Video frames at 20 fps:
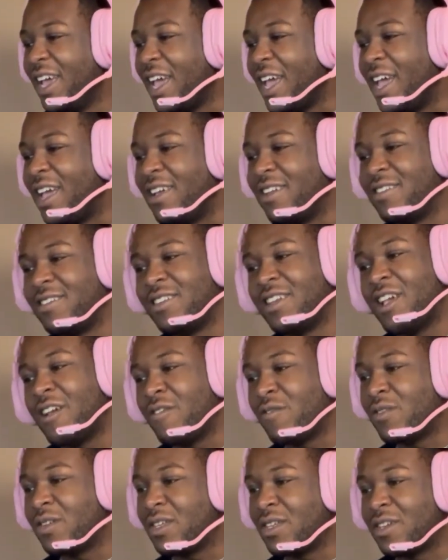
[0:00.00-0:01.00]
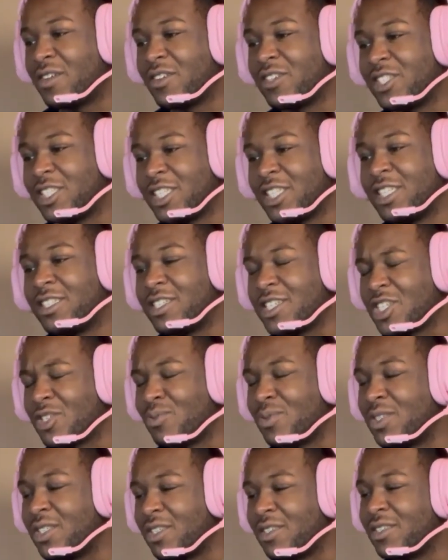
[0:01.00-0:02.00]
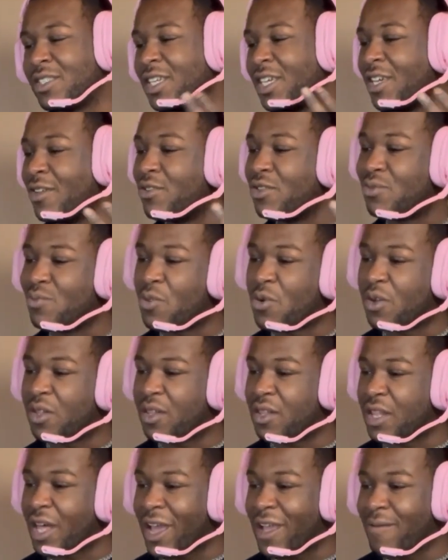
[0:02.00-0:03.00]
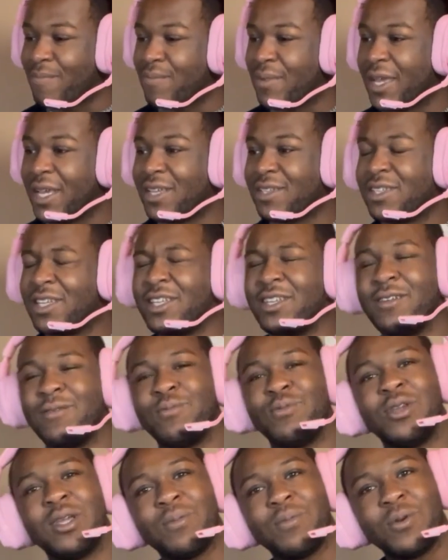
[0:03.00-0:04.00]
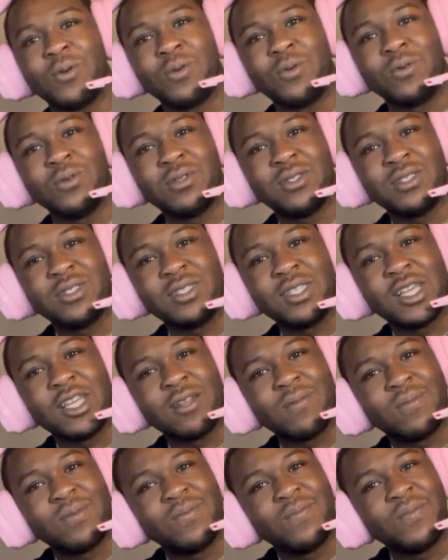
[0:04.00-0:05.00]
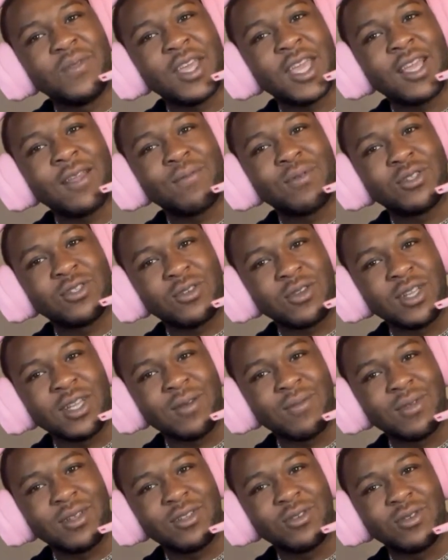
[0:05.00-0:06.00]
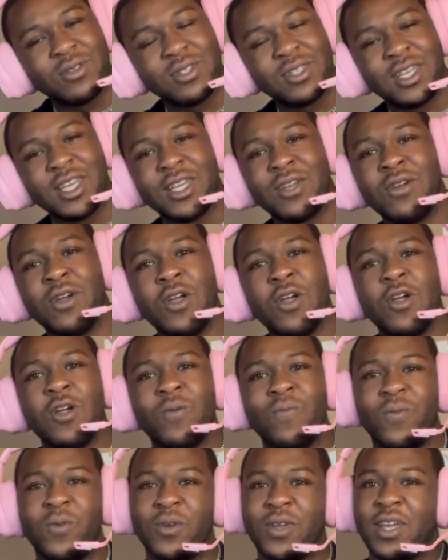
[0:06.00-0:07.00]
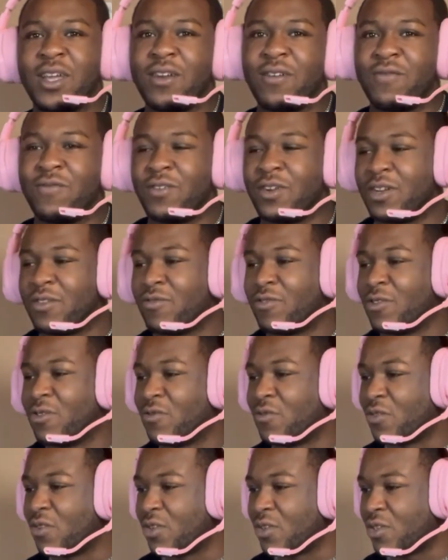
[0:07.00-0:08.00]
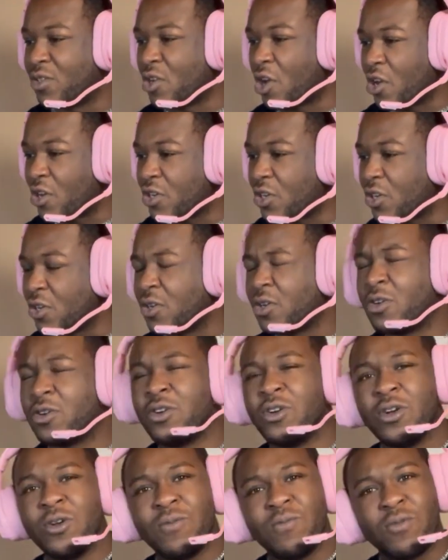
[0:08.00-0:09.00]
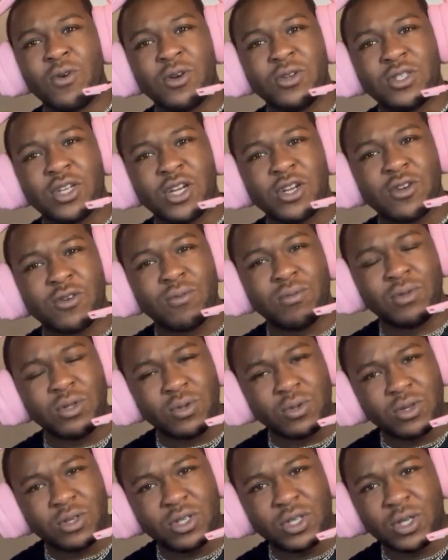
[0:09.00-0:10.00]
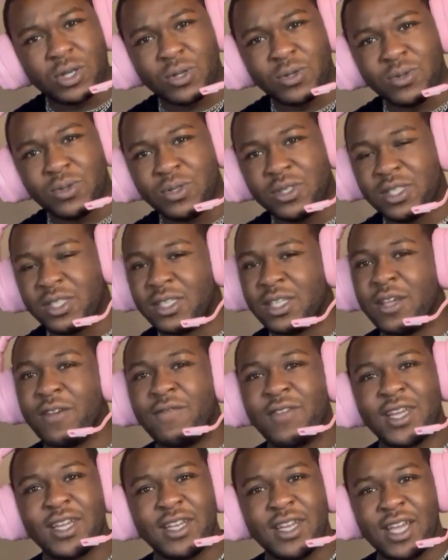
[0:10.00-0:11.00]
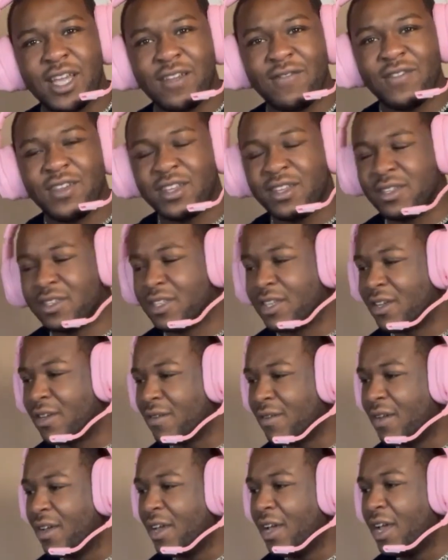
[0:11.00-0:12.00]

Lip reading: And it was really good to see the juxtaposition, seeing he was more light based, and the people who's in a, like betraying him, and towards the end more like were darker bluer tones and stuff, like navy and stuff.